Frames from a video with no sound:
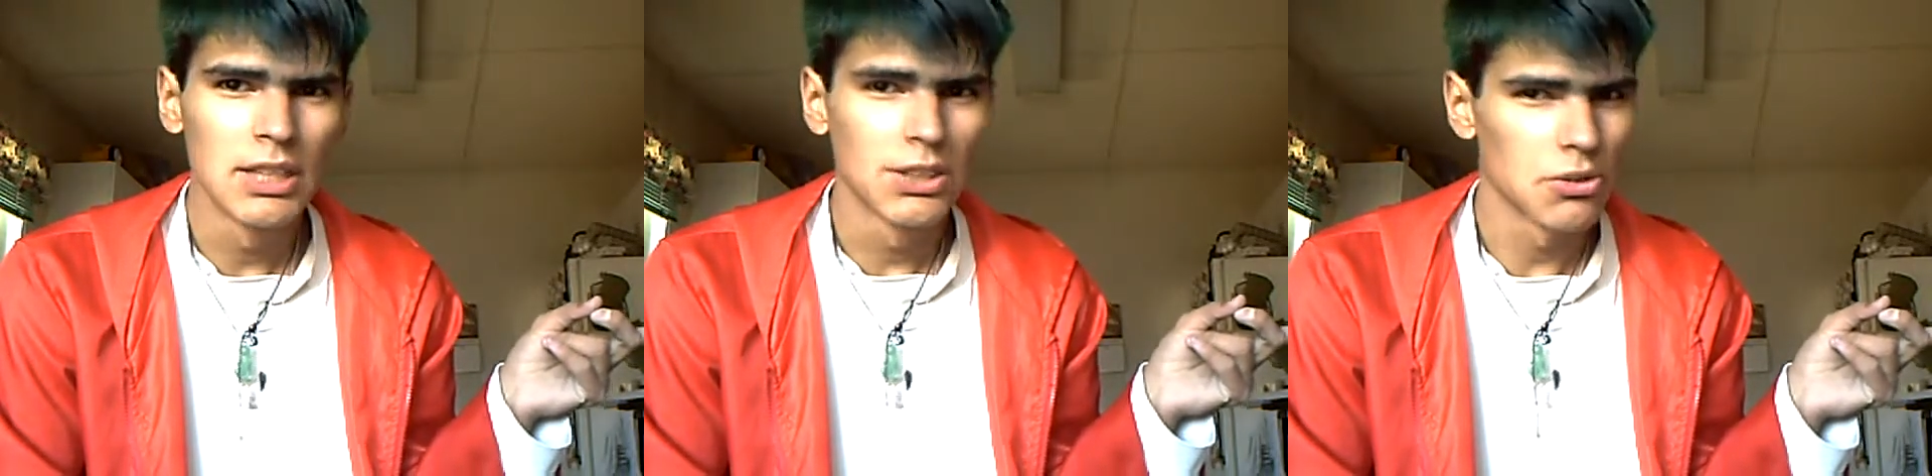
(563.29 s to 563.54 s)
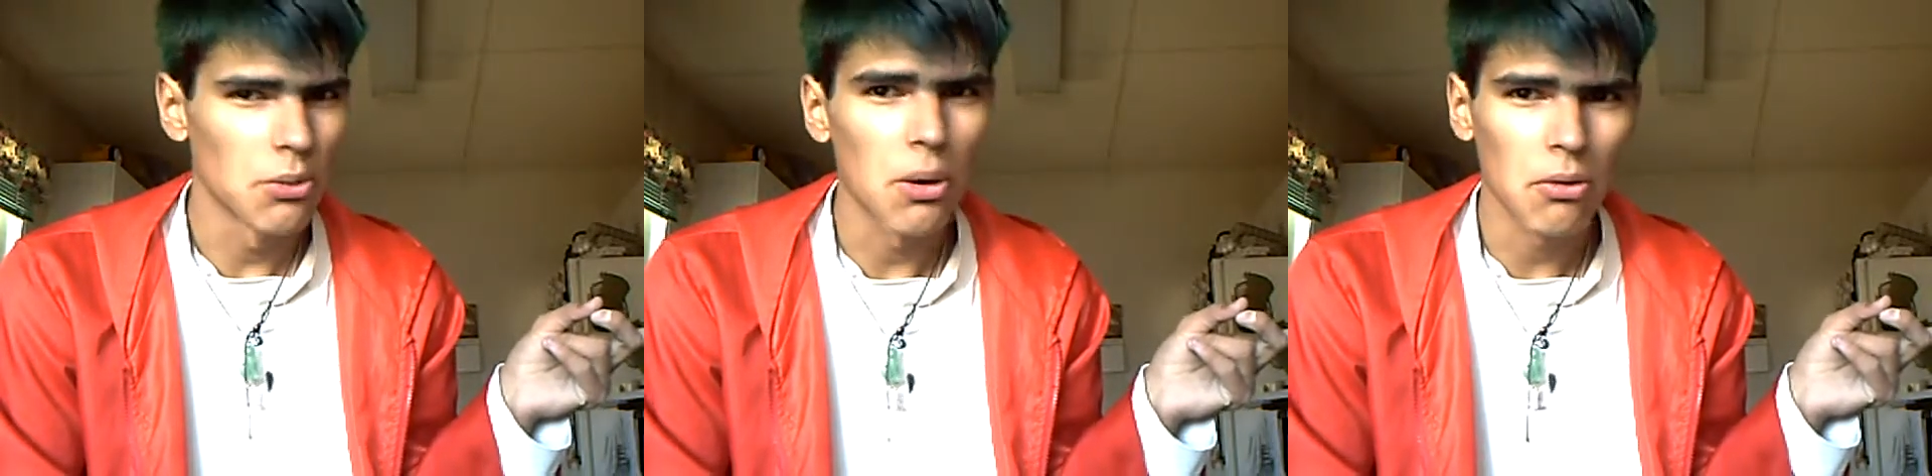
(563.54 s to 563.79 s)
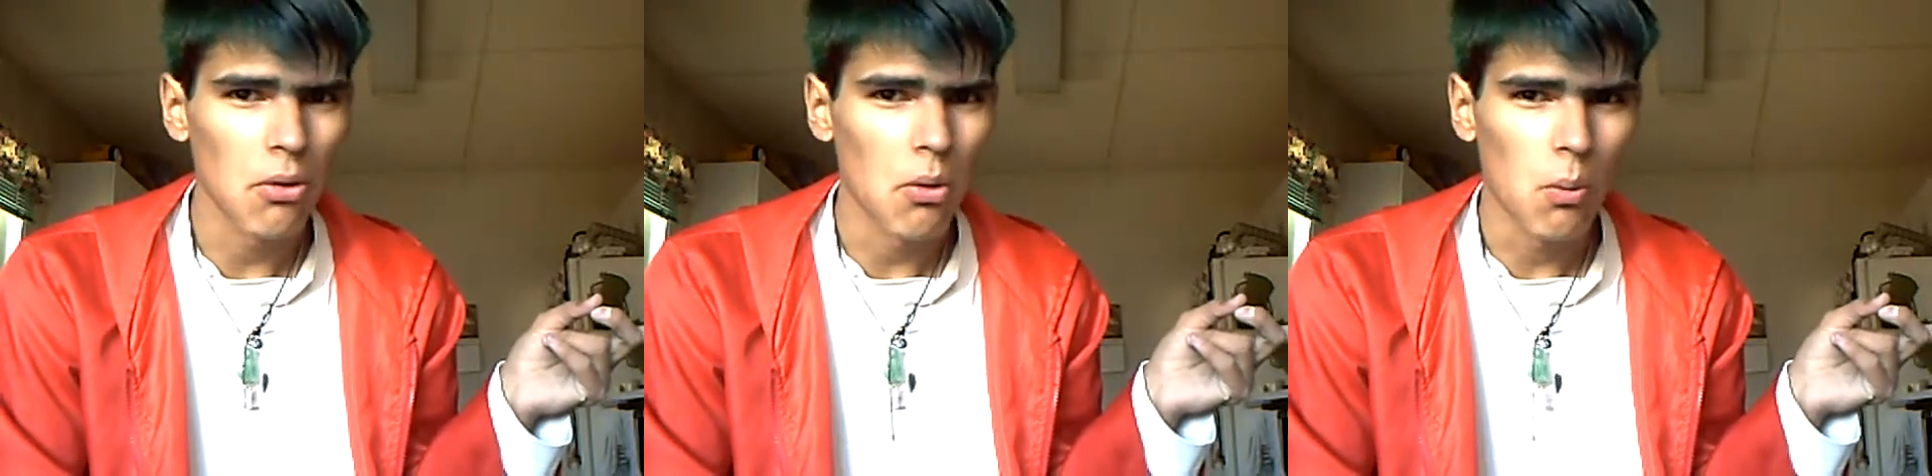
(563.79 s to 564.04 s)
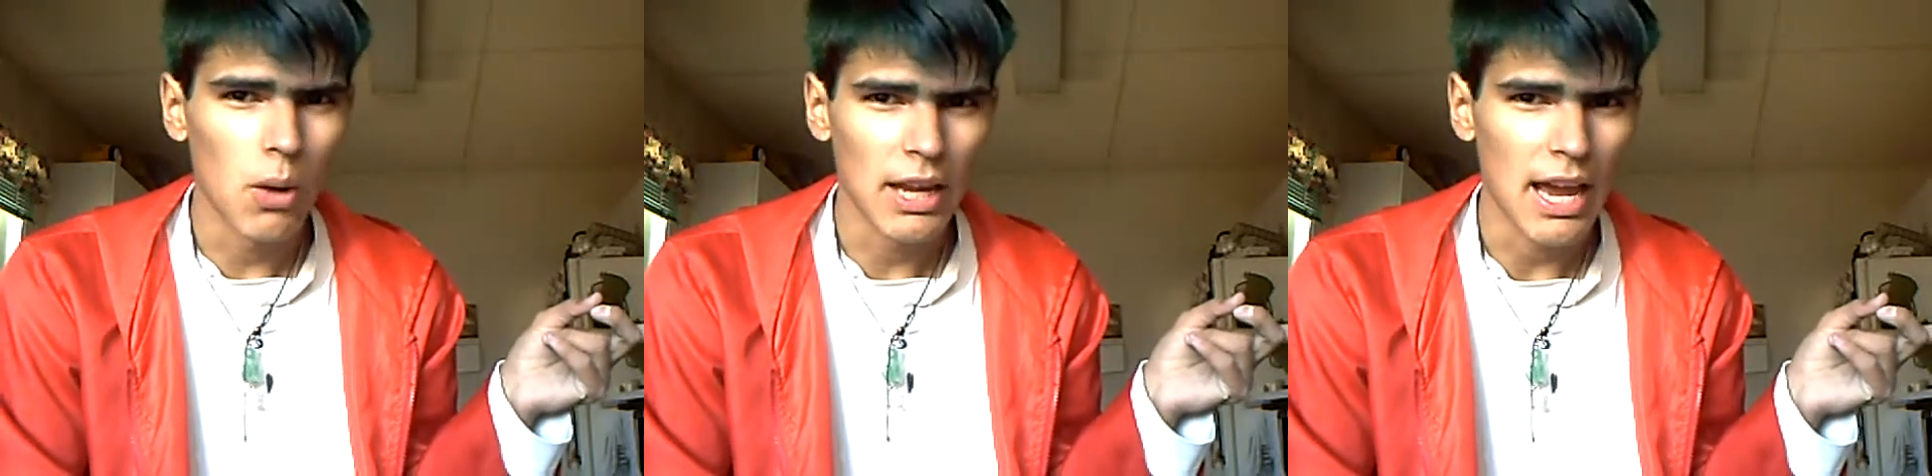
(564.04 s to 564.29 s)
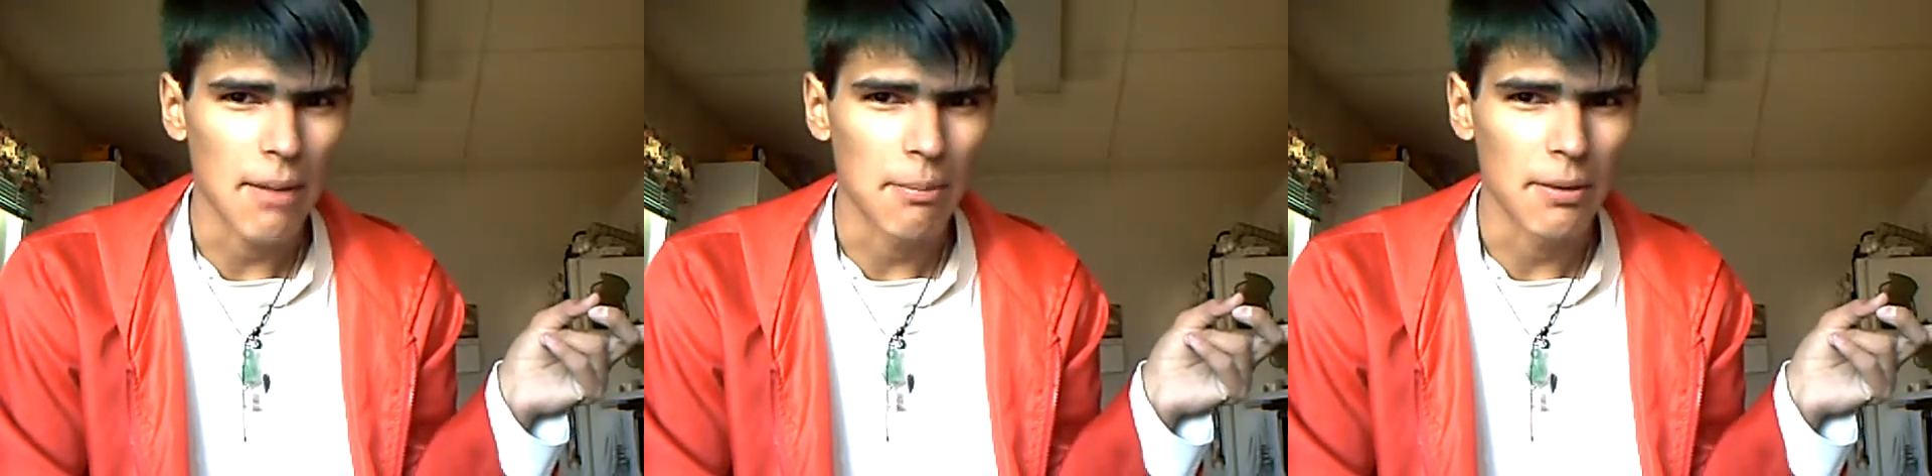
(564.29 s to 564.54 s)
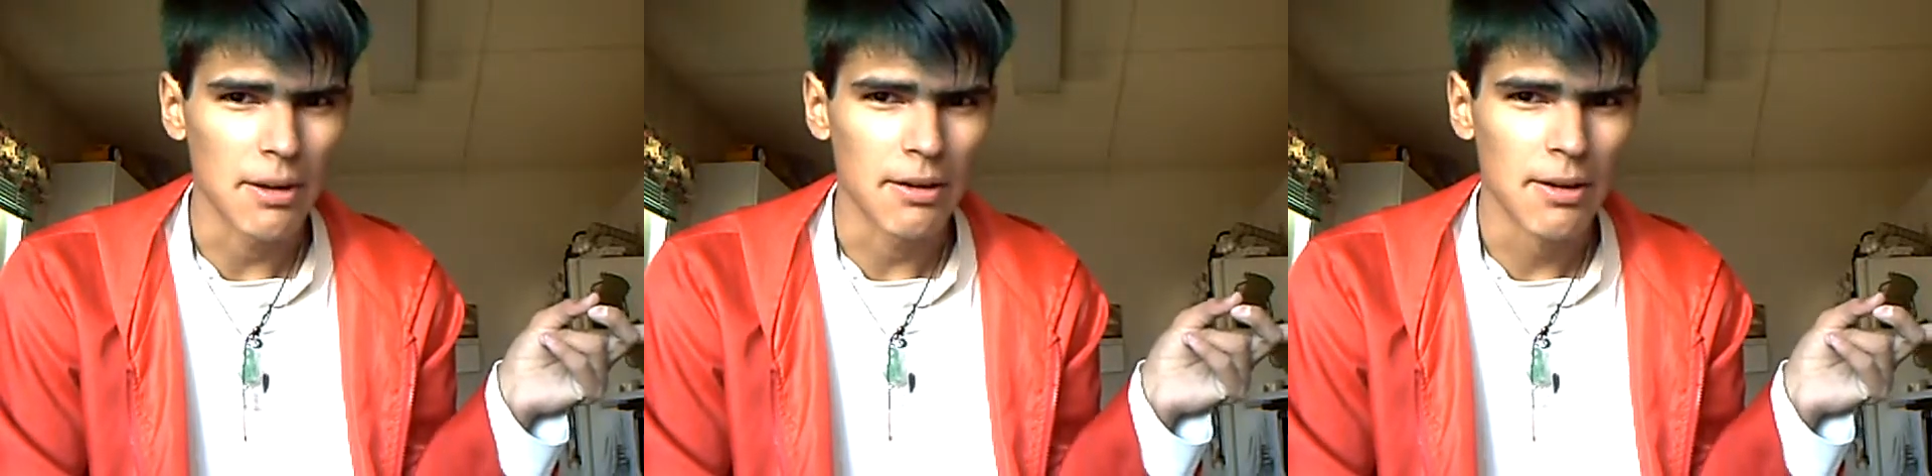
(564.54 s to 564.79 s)
So I don't know what
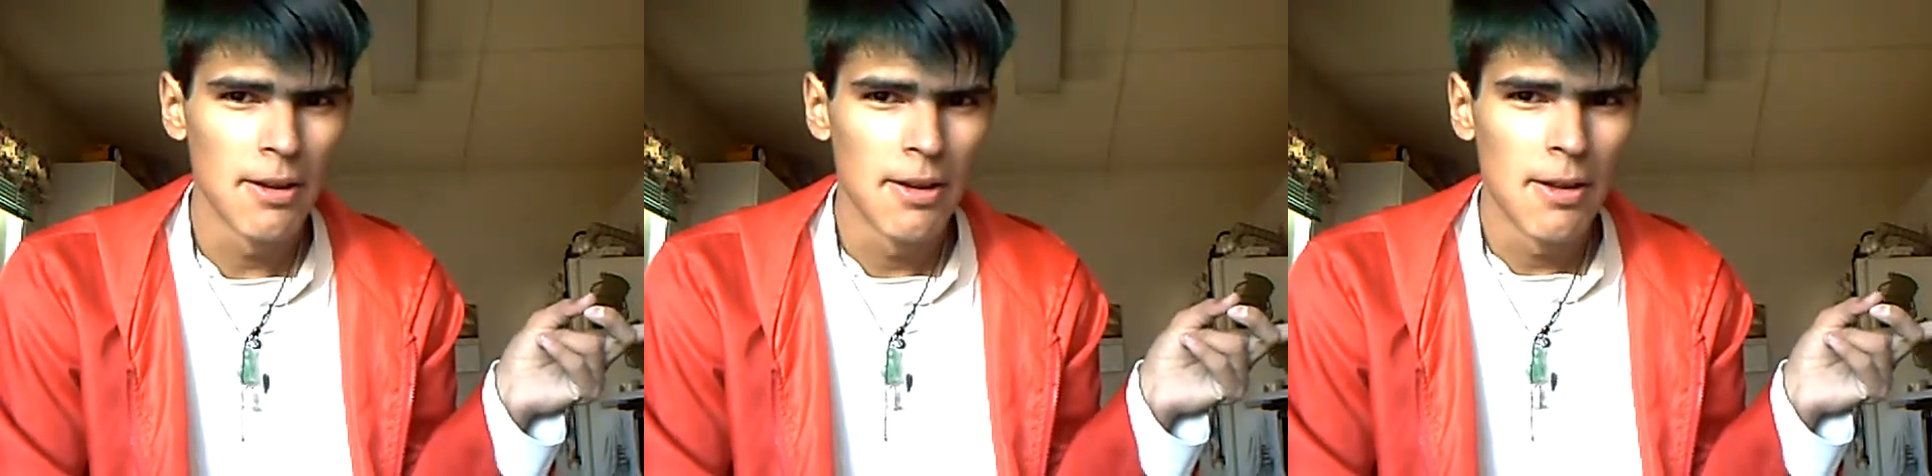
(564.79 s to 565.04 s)
happened.